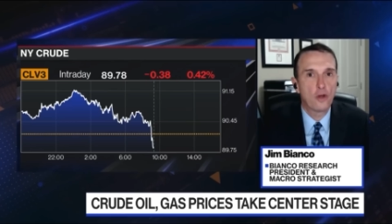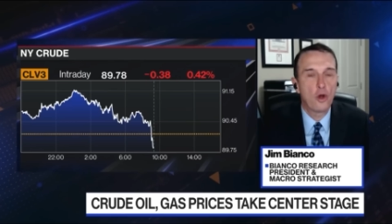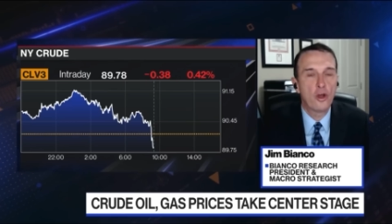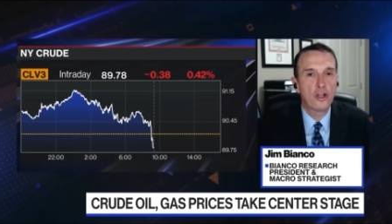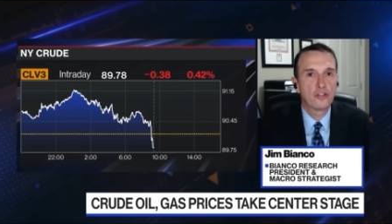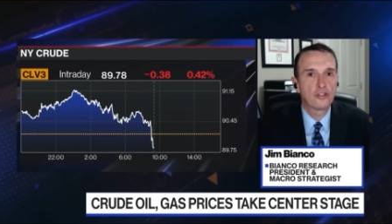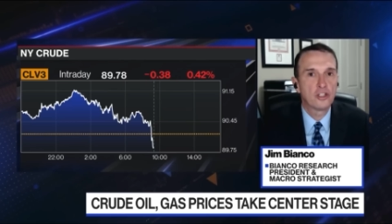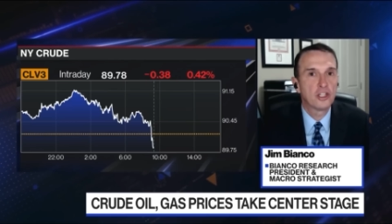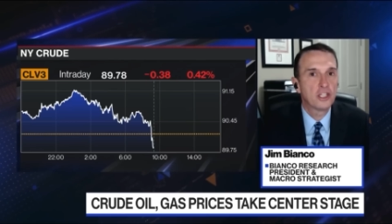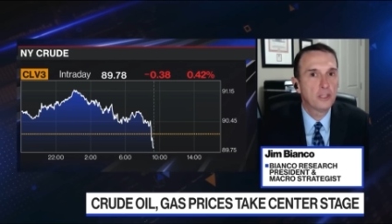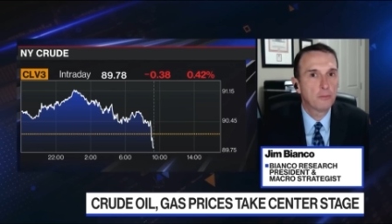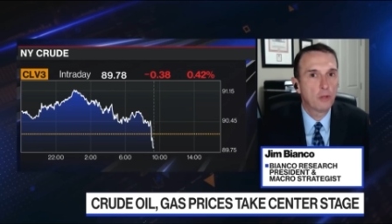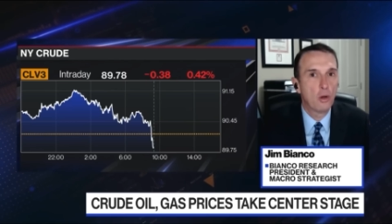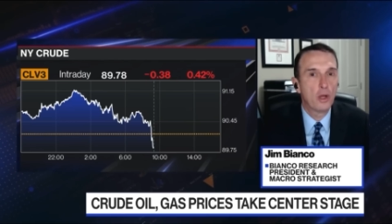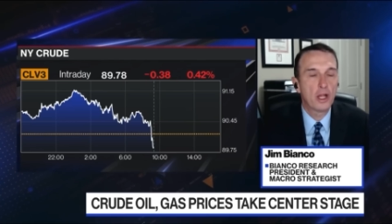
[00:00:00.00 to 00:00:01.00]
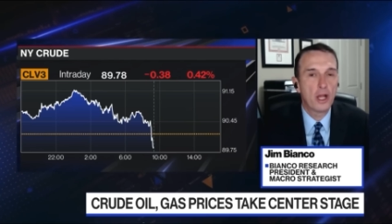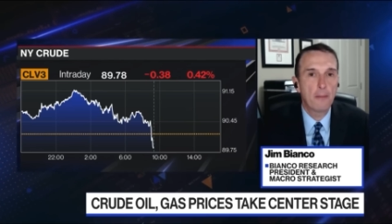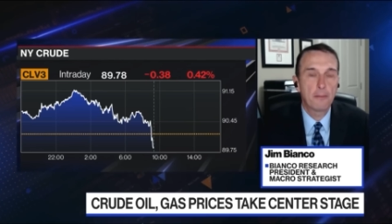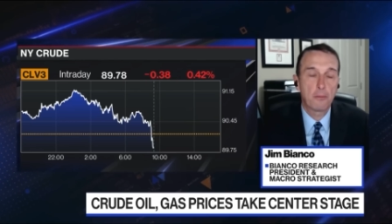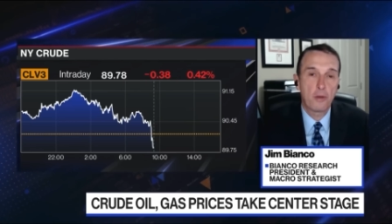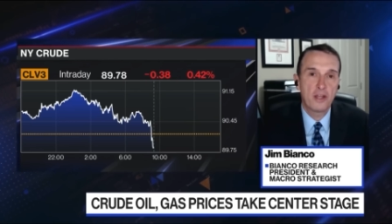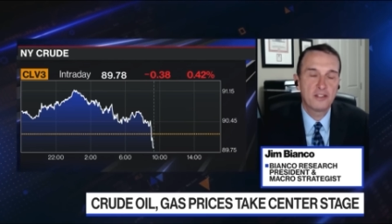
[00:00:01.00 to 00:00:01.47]
of oil is going to keep going
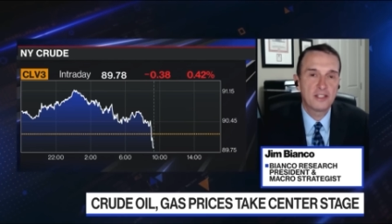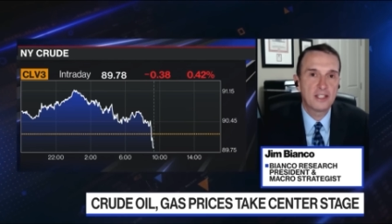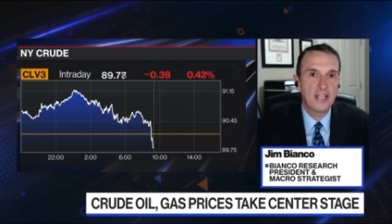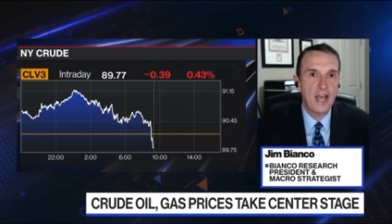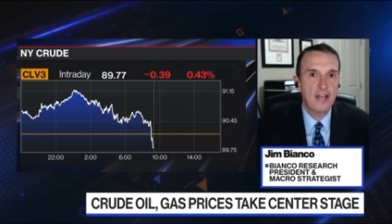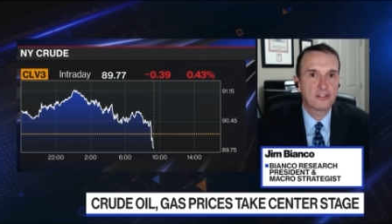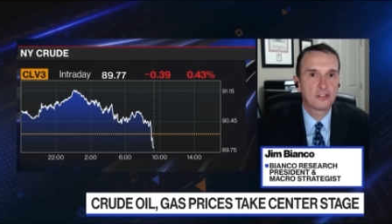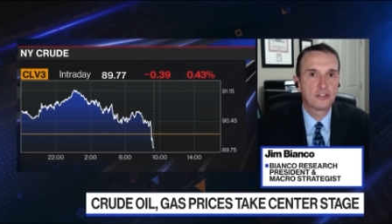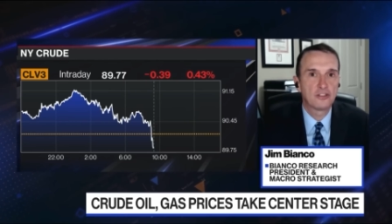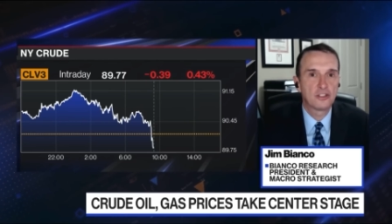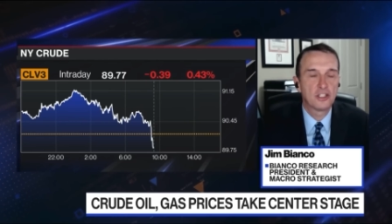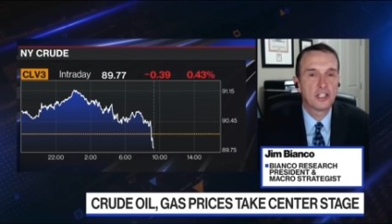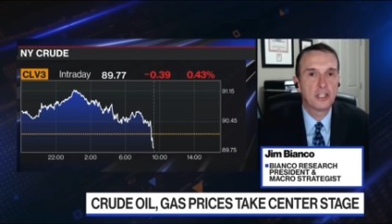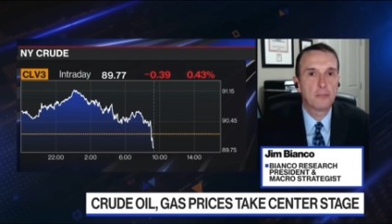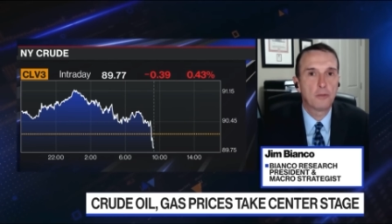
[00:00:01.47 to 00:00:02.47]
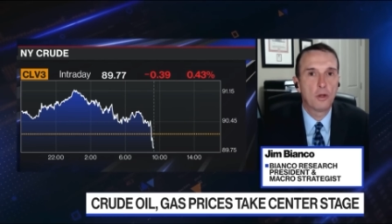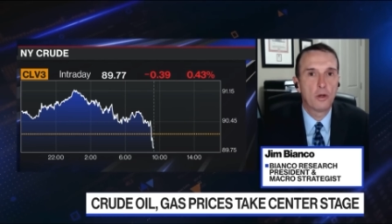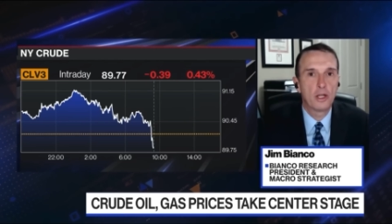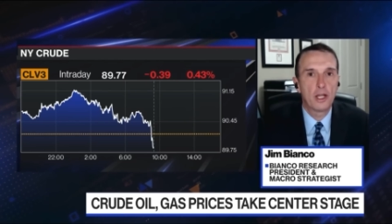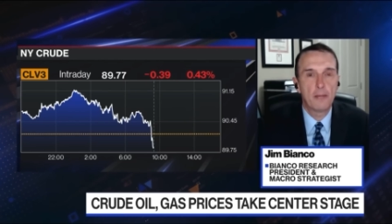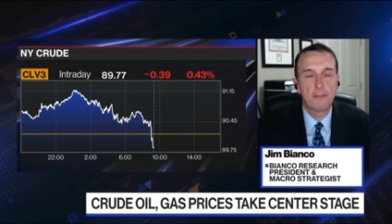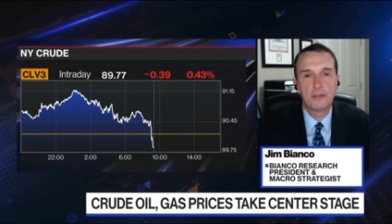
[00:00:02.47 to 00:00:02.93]
up. The price of gasoline is going to keep
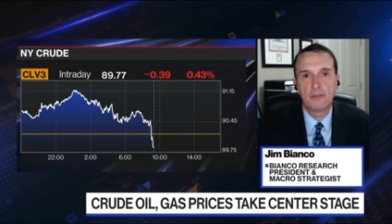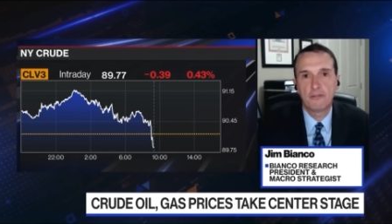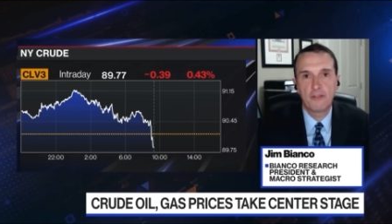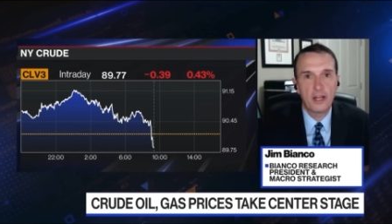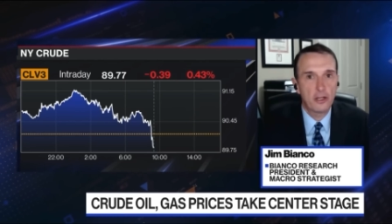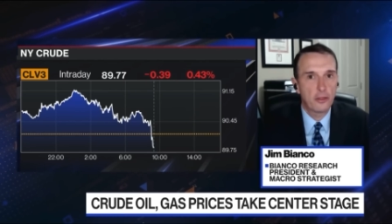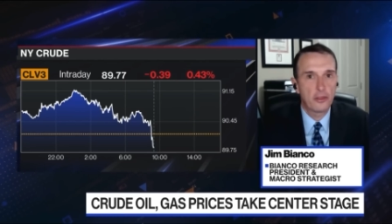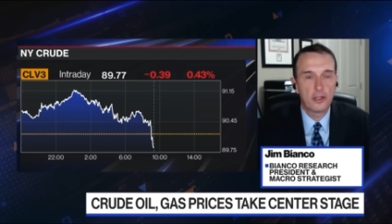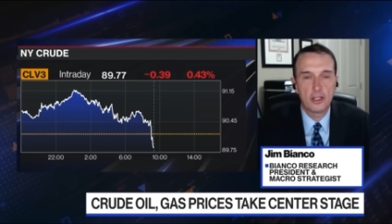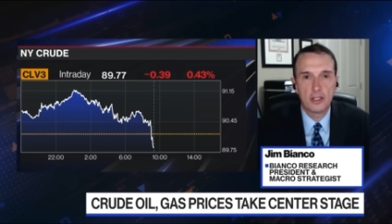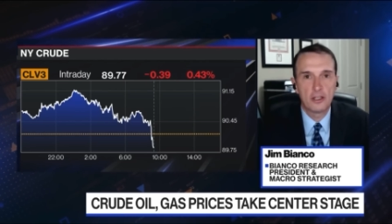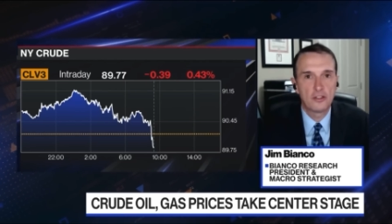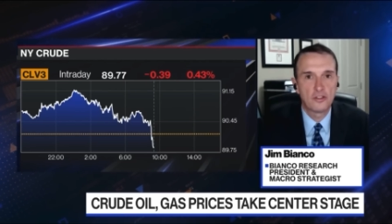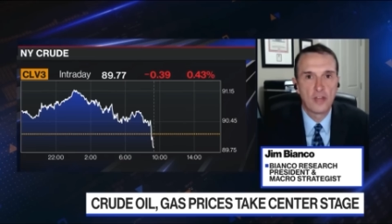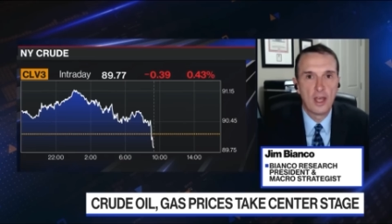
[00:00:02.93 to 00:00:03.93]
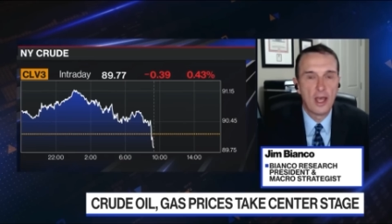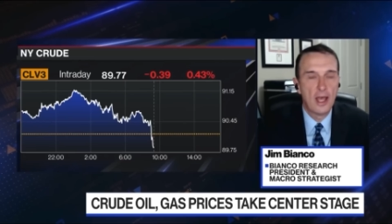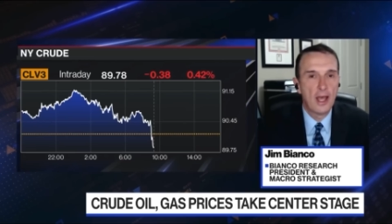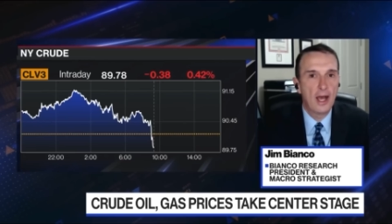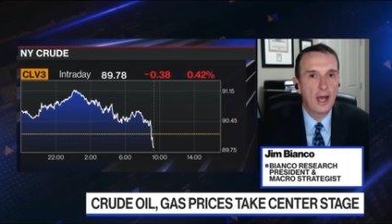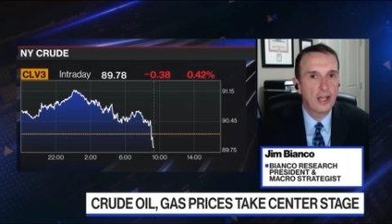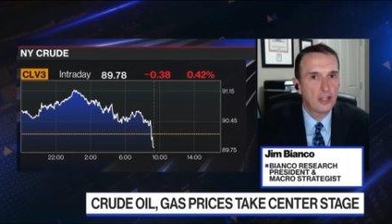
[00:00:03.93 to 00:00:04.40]
going up. And the final thing is,
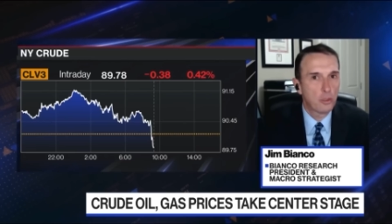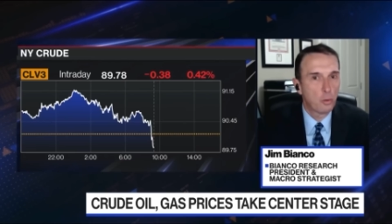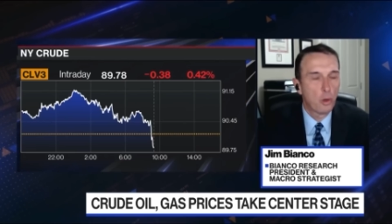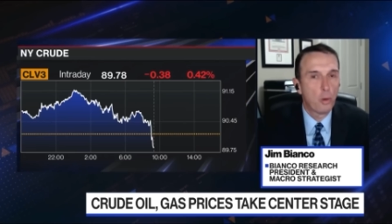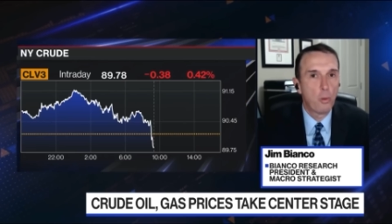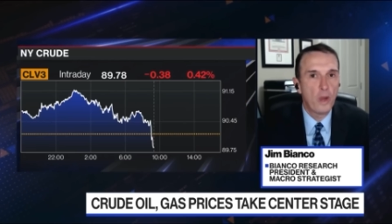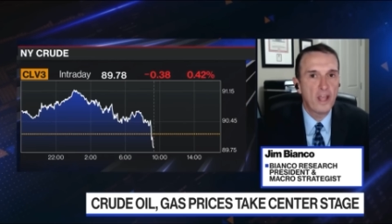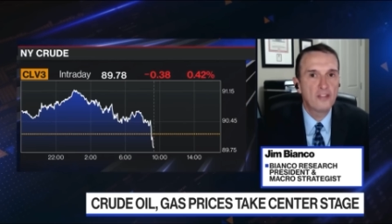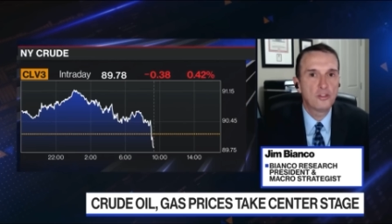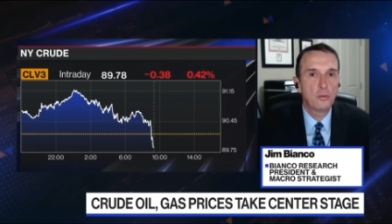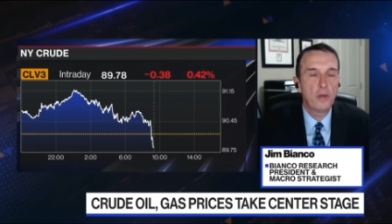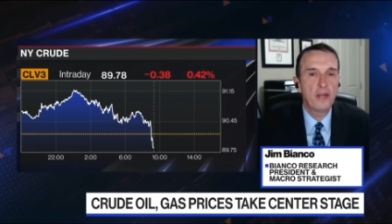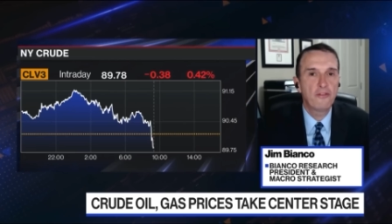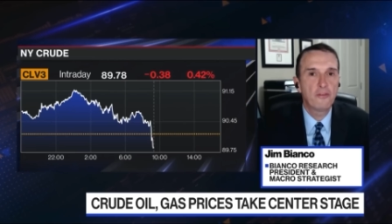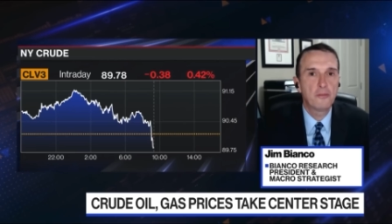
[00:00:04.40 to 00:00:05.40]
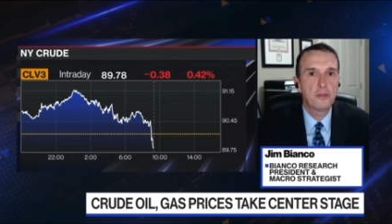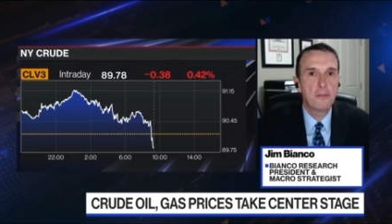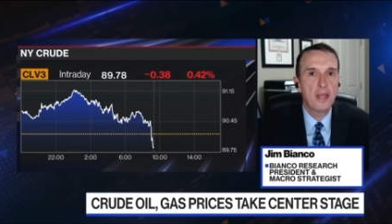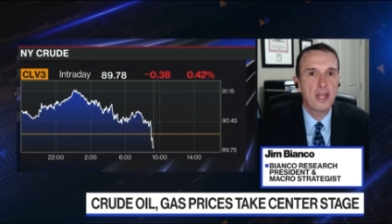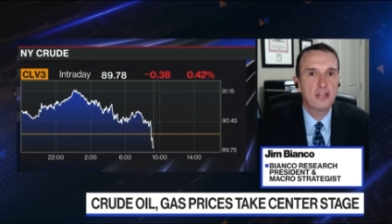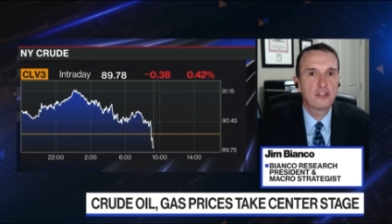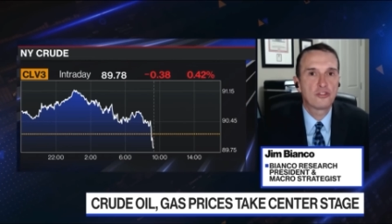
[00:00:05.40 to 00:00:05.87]
I think we're ways away from
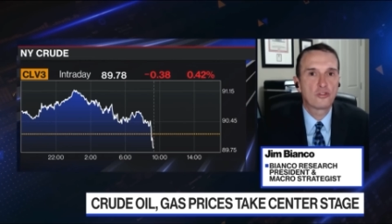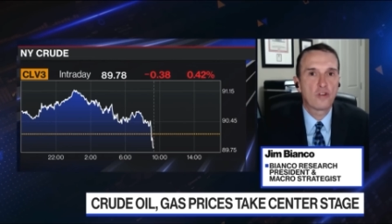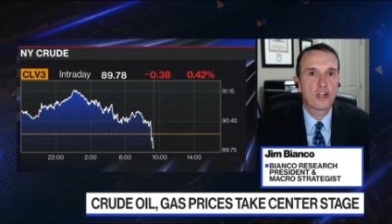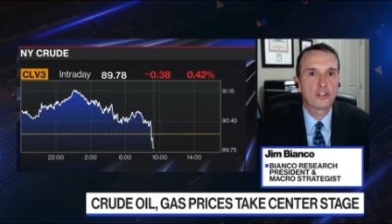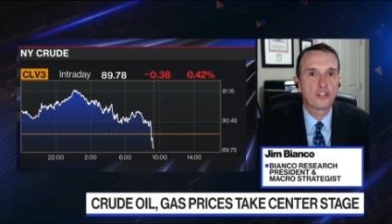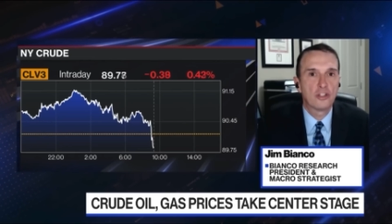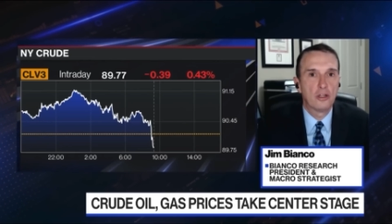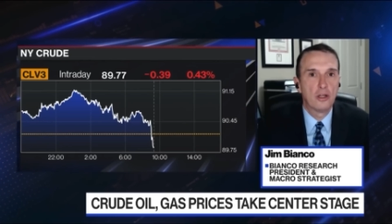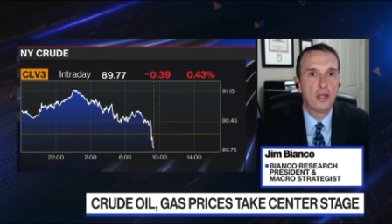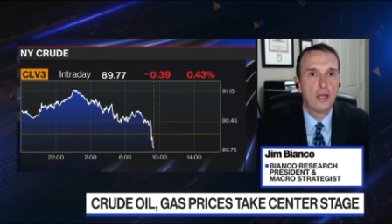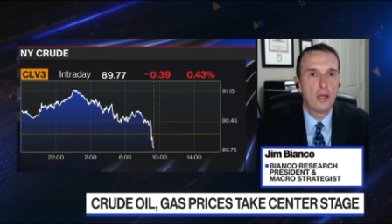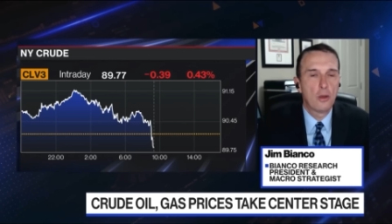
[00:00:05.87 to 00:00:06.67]
demand destruction.